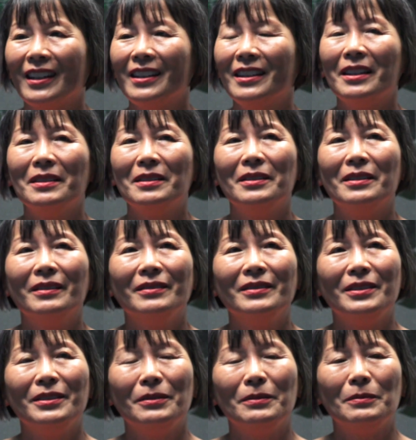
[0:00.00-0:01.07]
and then
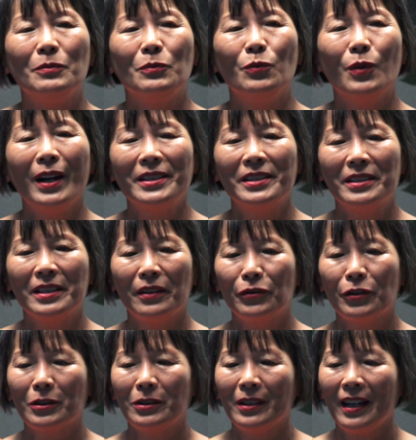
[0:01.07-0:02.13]
you write stuff
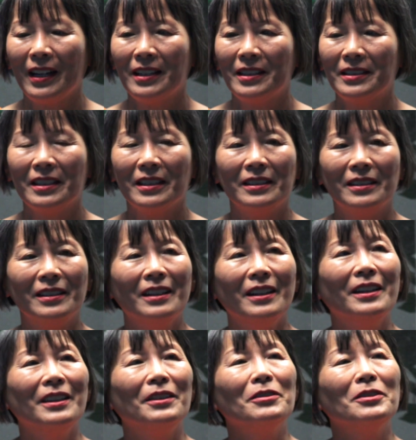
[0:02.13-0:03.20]
for clients, and
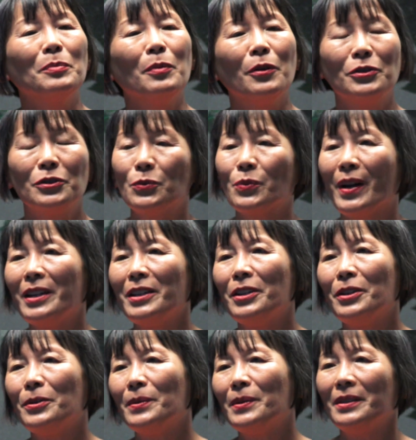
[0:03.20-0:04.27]
they're supposed to rate
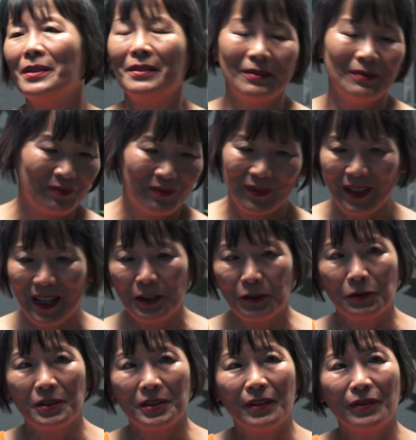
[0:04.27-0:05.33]
you and that
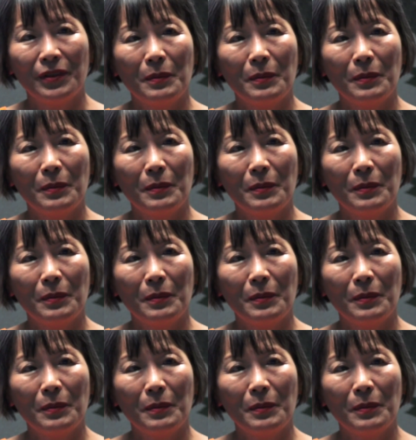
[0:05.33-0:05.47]
sort of stuff.